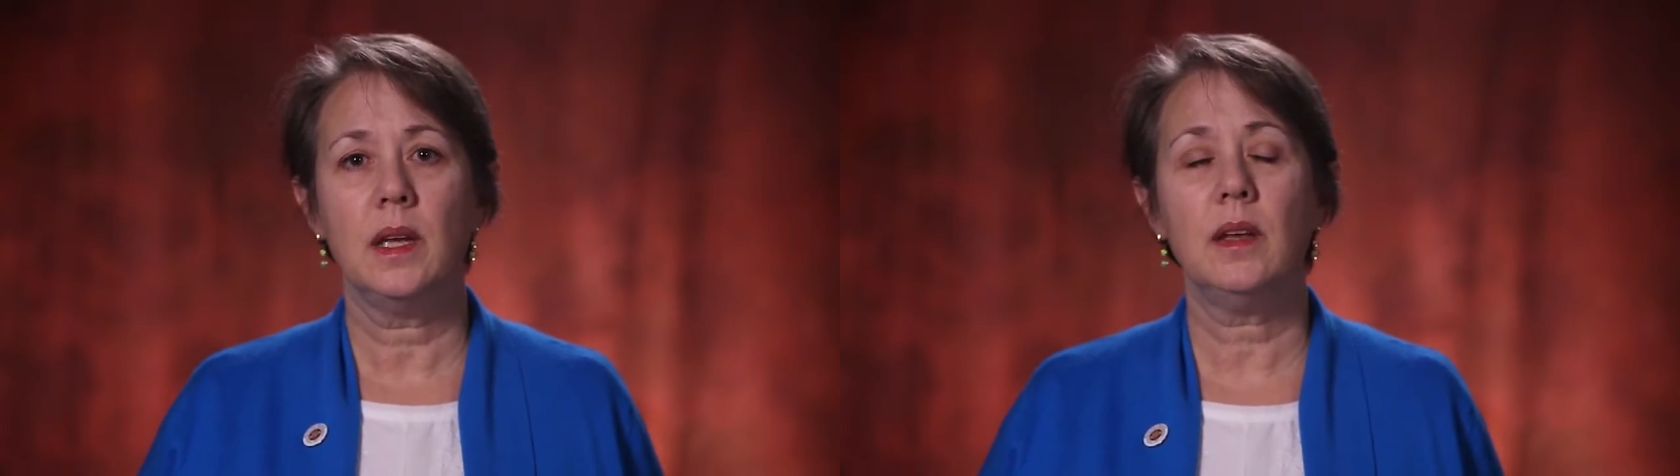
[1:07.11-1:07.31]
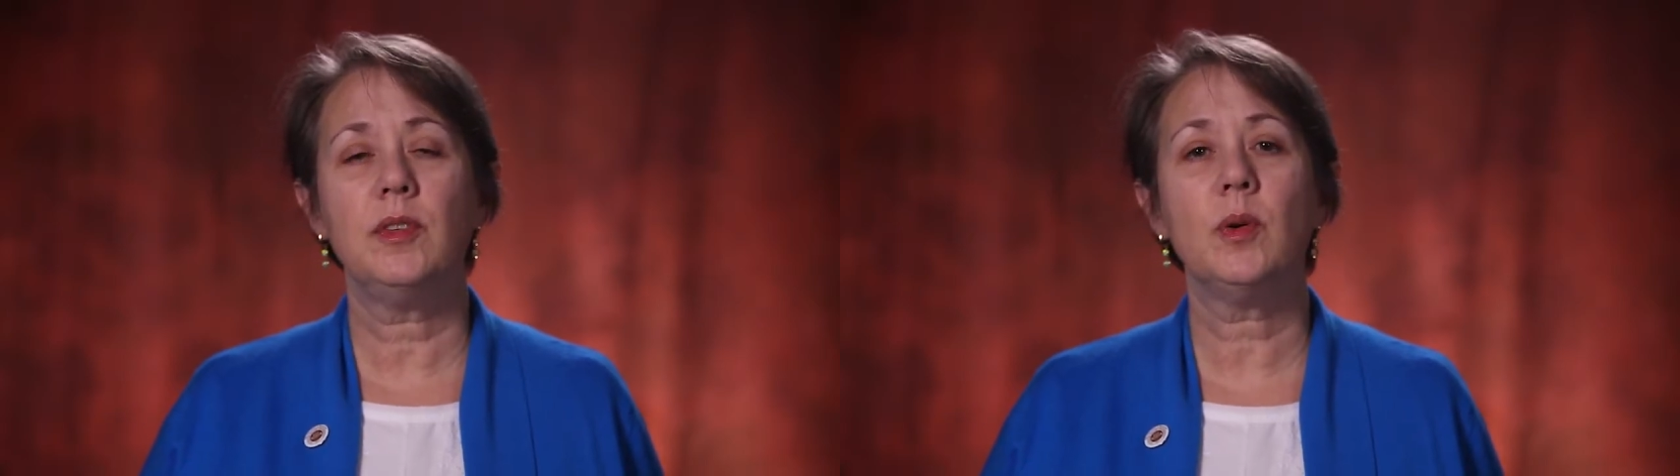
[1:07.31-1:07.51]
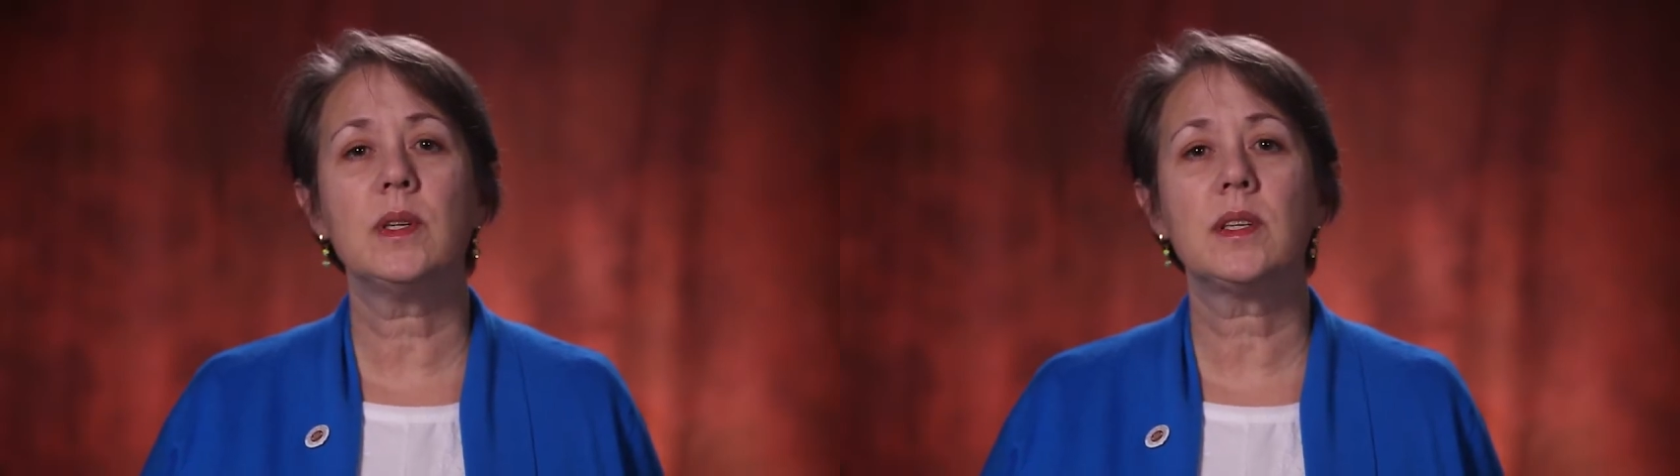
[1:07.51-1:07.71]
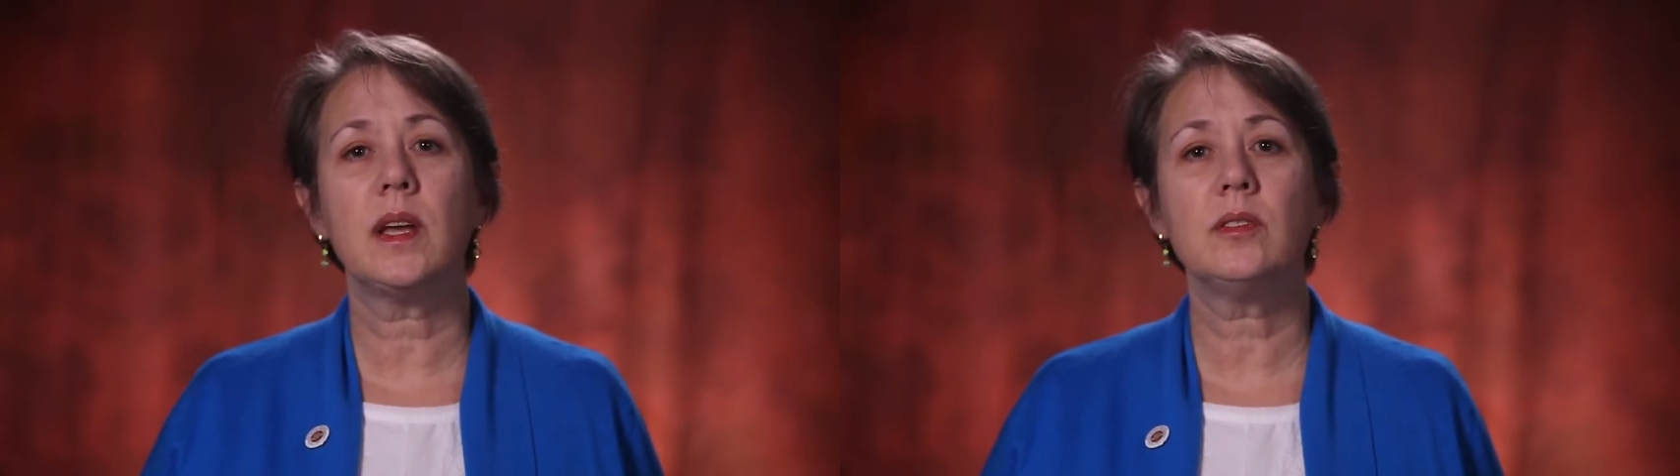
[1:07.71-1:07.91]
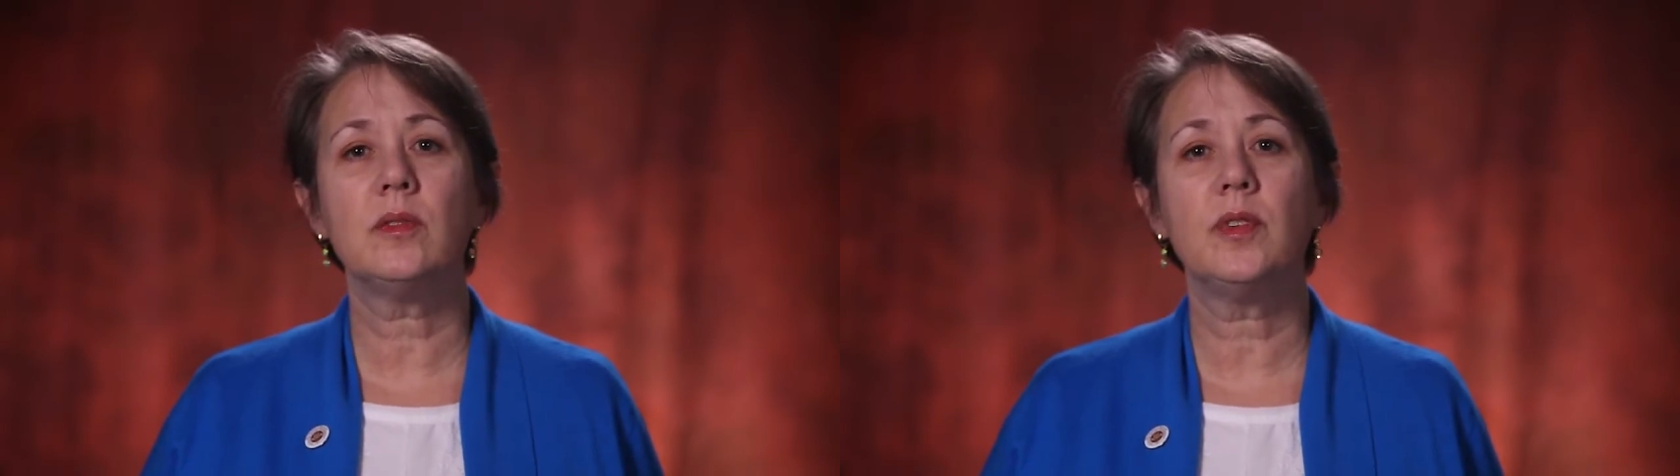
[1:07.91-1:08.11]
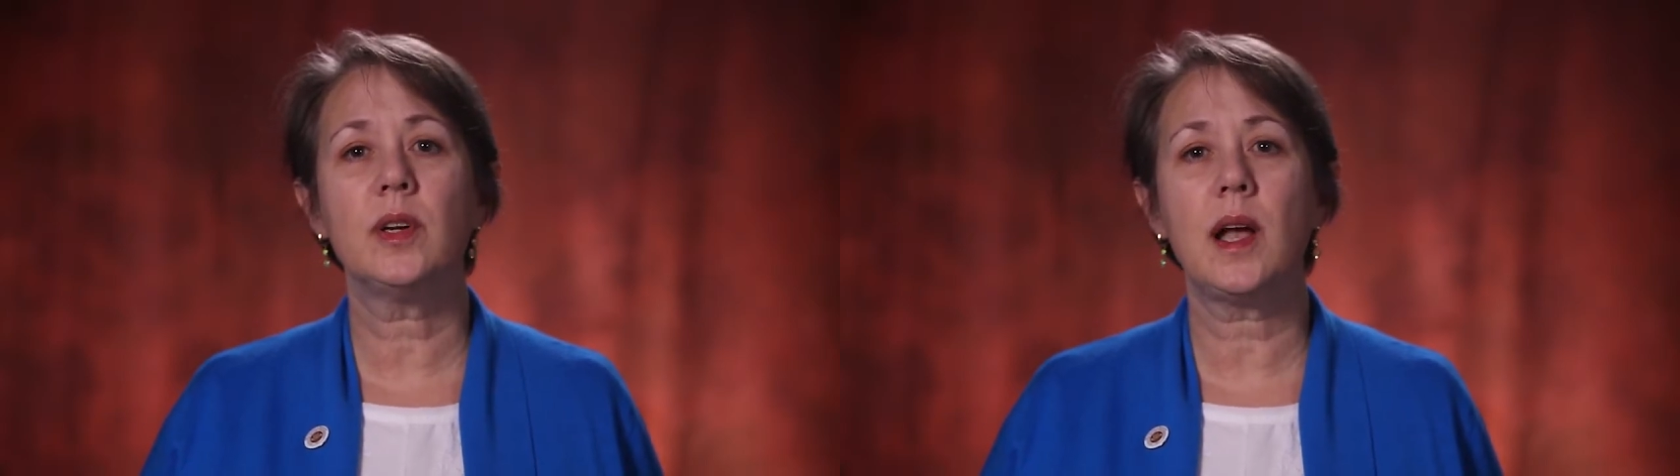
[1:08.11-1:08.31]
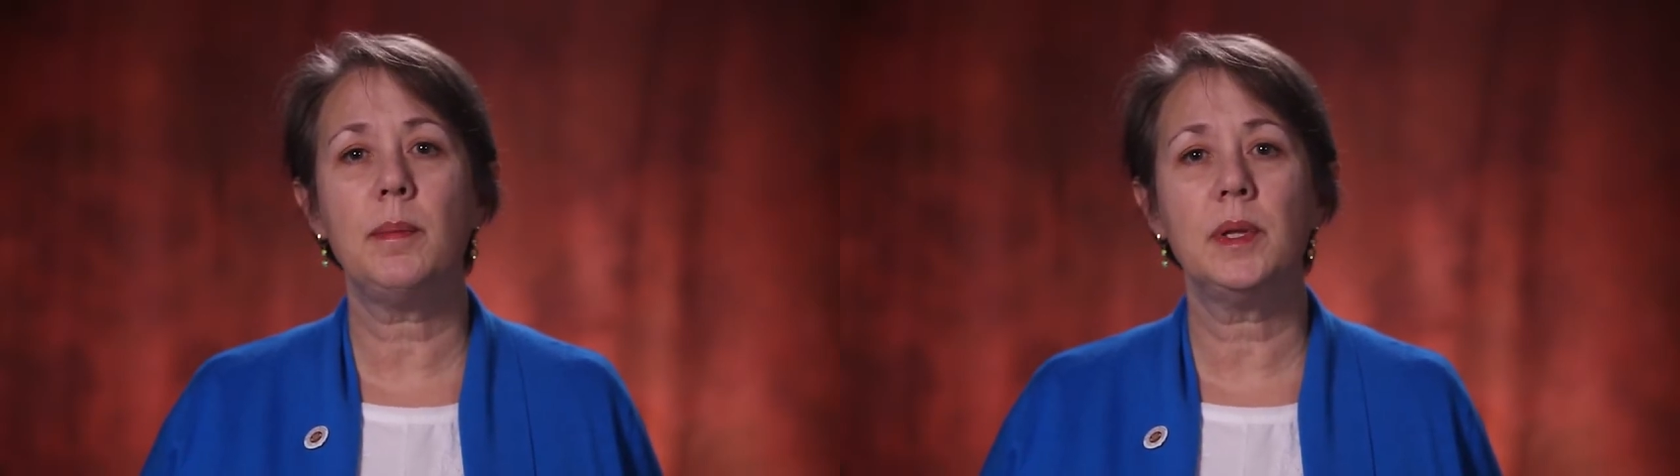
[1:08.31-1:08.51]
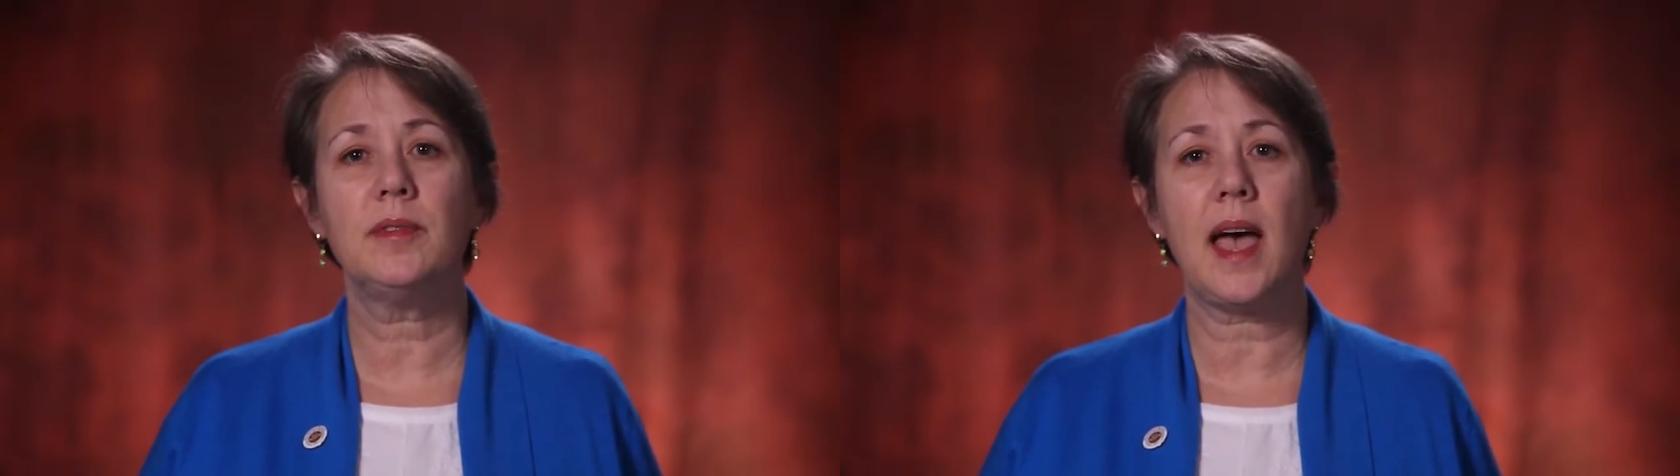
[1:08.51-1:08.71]
If you are scheduled for a
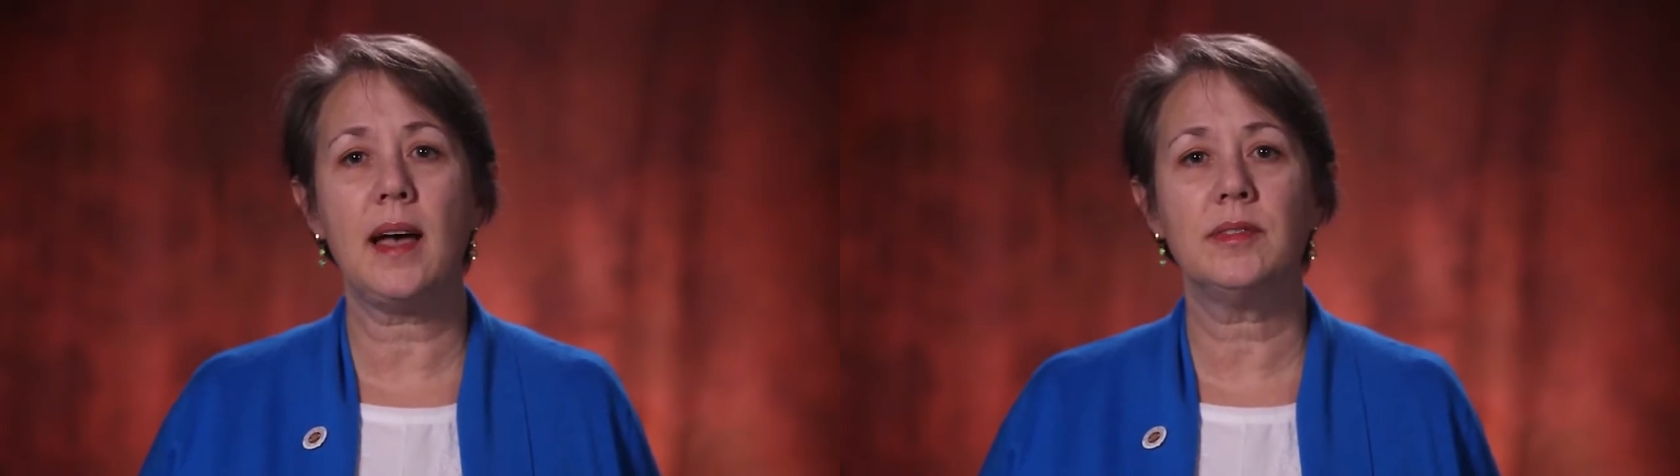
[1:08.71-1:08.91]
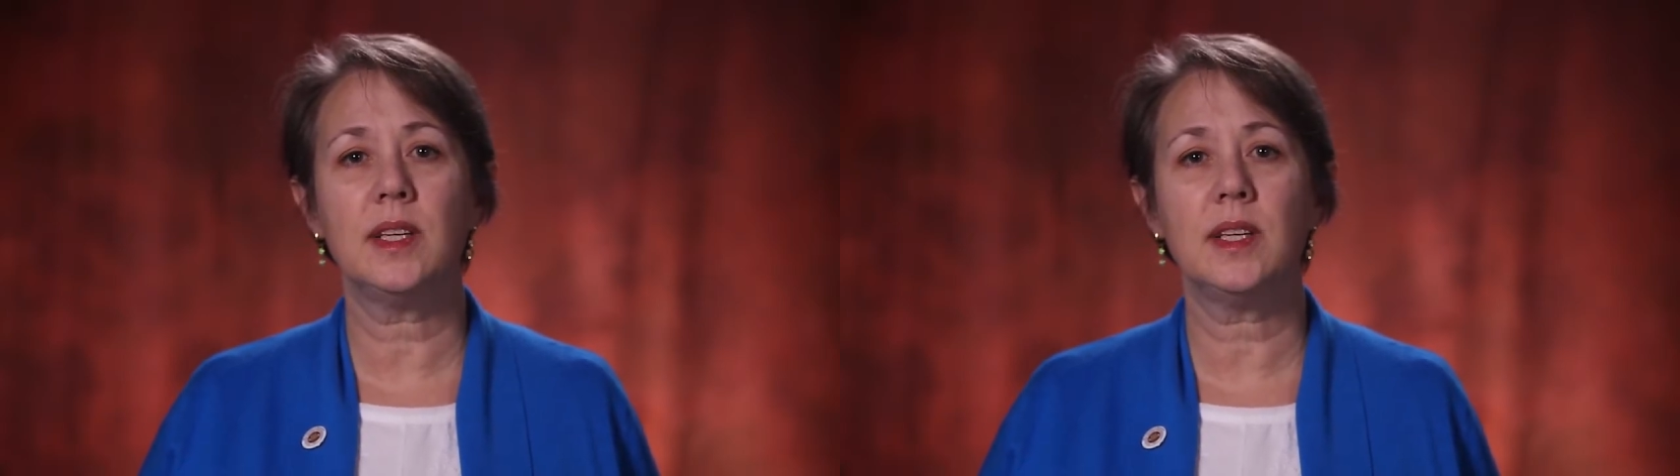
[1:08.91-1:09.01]
couple of half